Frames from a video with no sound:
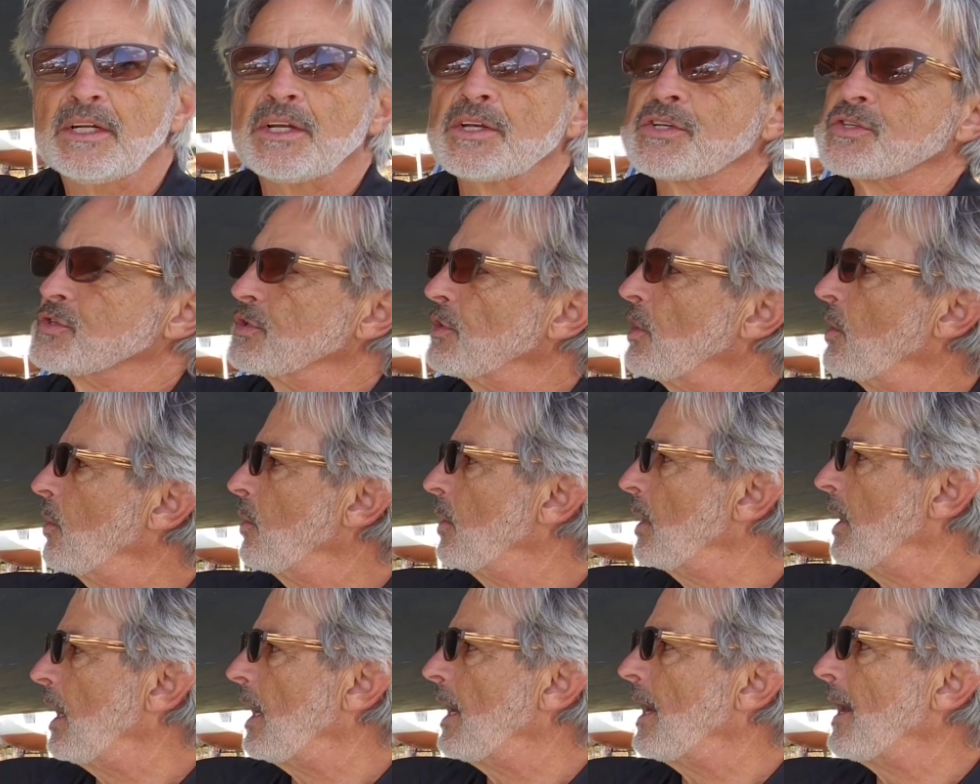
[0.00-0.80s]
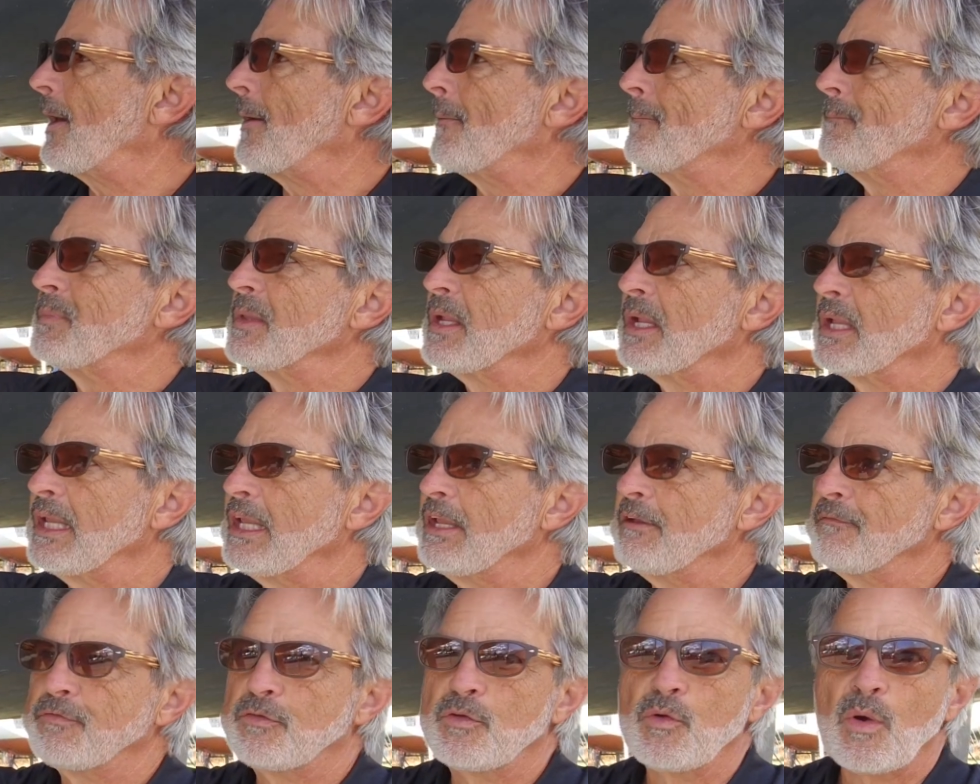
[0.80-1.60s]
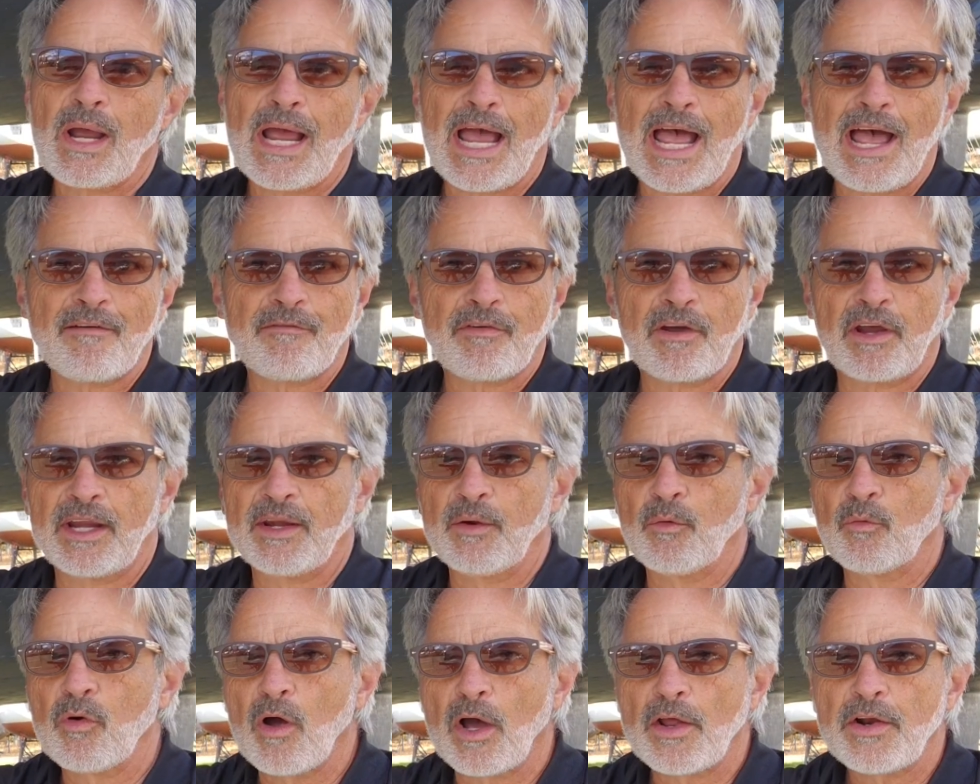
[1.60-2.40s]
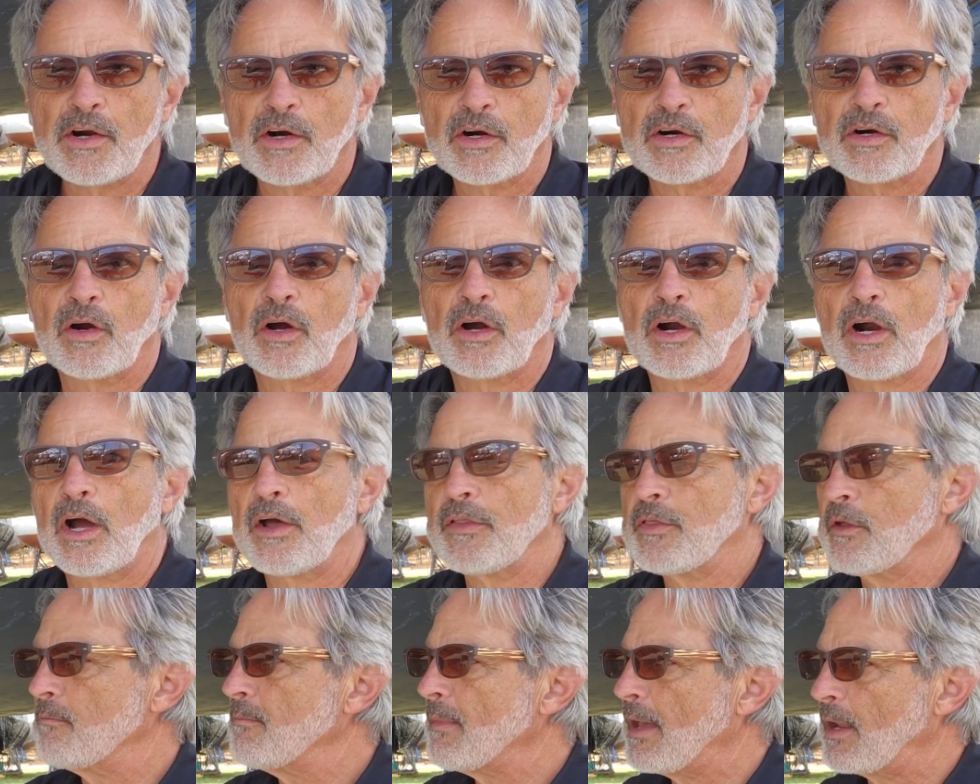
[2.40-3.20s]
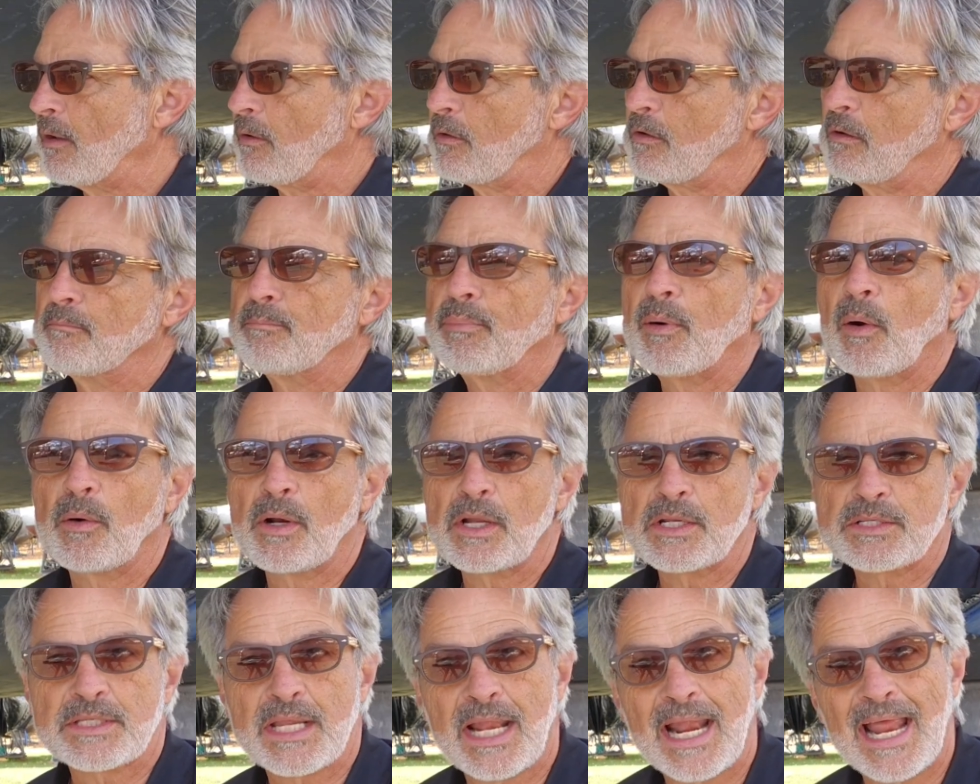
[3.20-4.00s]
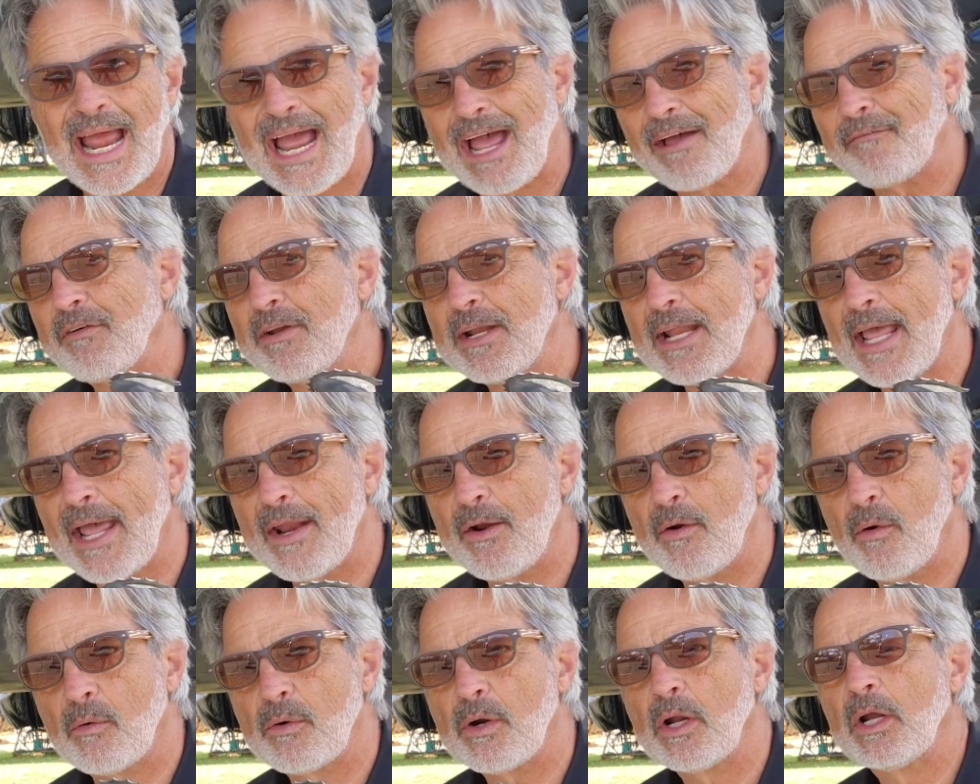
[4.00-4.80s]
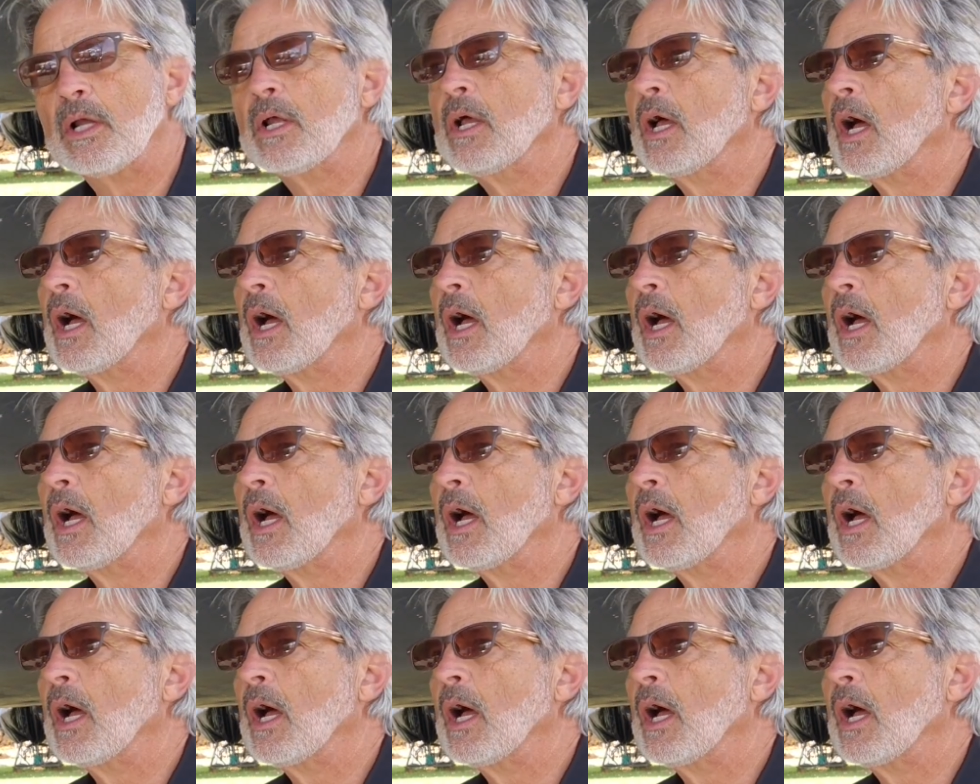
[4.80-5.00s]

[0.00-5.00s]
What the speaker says: So if you have a rudder or other metal components that have an anode,